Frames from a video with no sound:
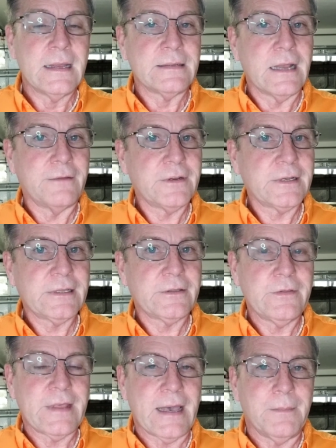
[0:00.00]
Now, if you're going to
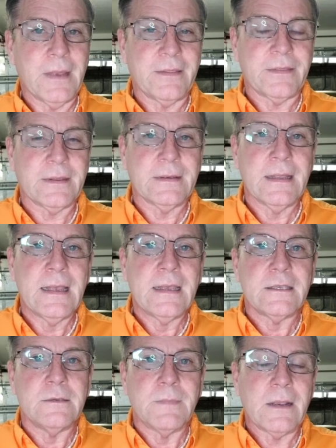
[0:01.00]
do that method,
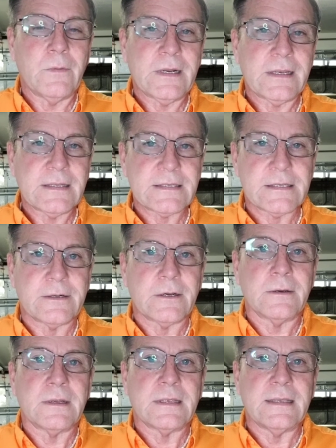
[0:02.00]
you might want to
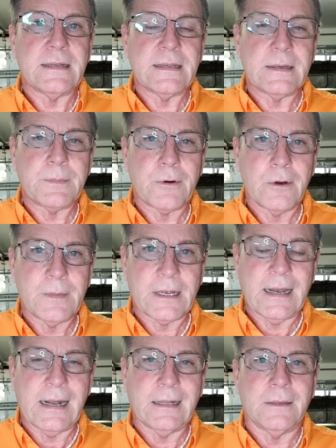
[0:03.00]
consider getting a perma
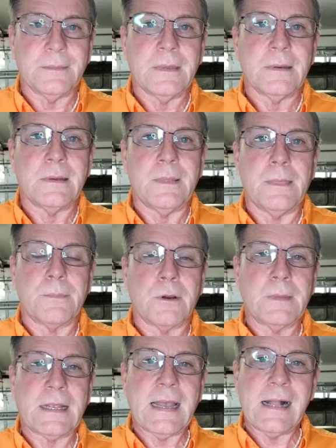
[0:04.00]
column.
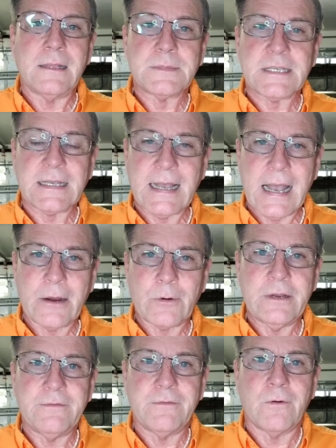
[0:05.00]
Perma column's a
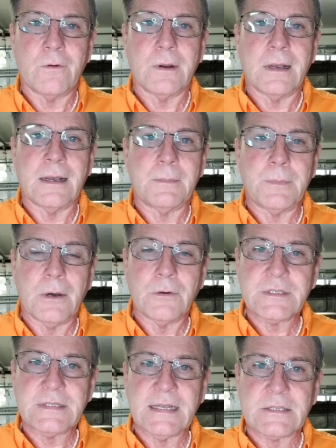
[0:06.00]
concrete
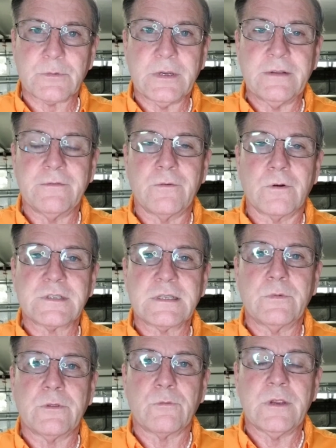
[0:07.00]
post that's reinforced
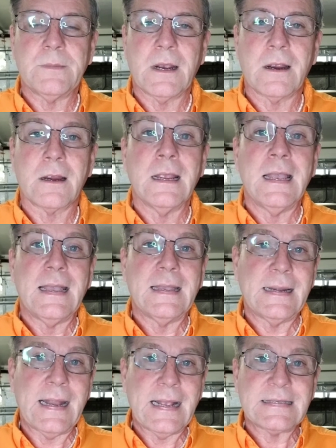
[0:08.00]
with rebar,
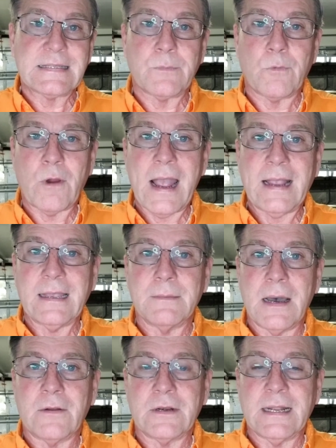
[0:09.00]
and it has the bracket
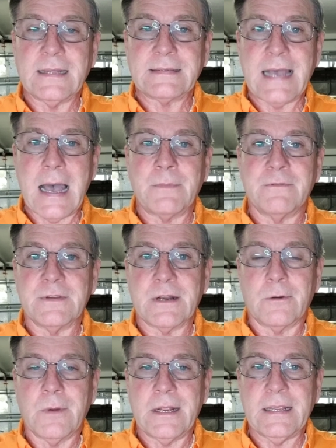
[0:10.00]
mounted on top of it
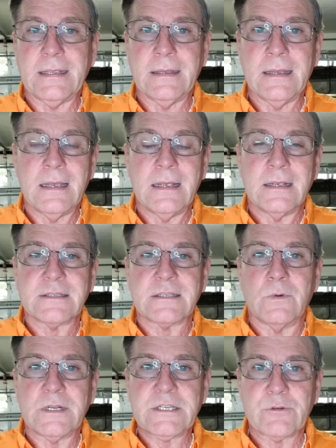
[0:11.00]
already. So
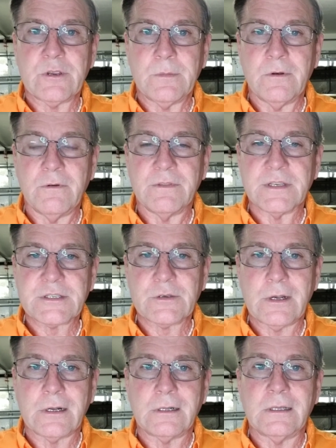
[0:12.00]
once you remove the
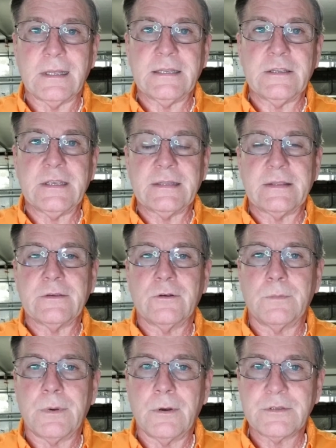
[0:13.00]
soil and you get the
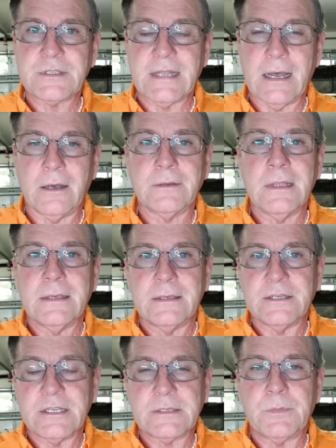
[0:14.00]
old post out,
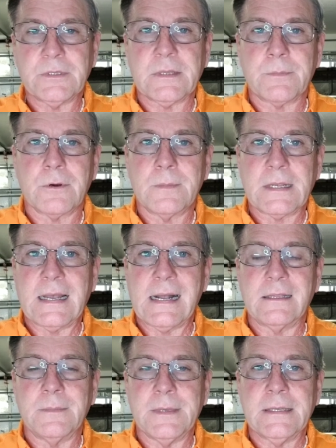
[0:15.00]
you just put the perma
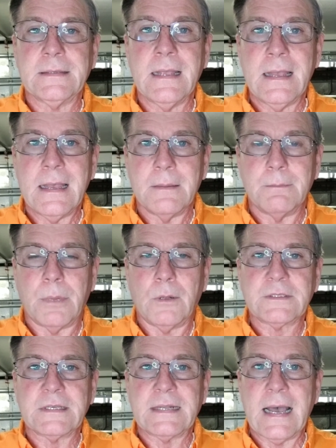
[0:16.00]
column in,
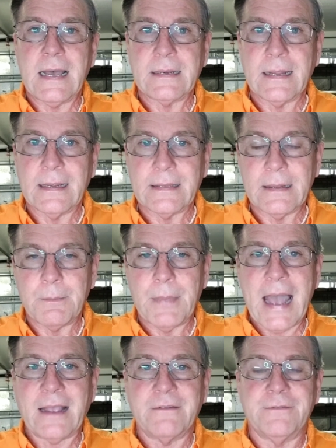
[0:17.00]
bolt it on, and then
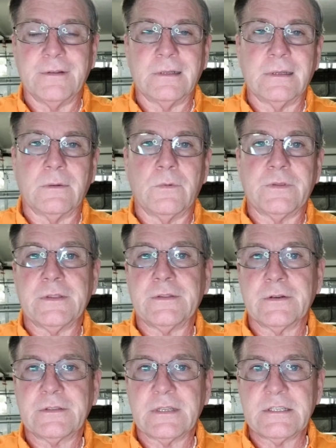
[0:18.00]
backfill it with the
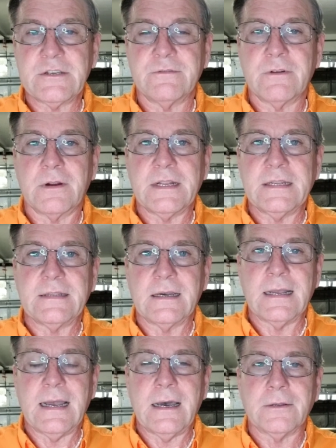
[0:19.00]
dirt that you've already
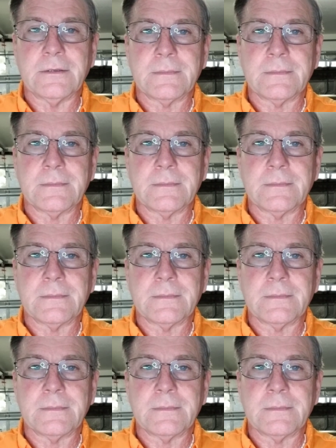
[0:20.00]
dug out.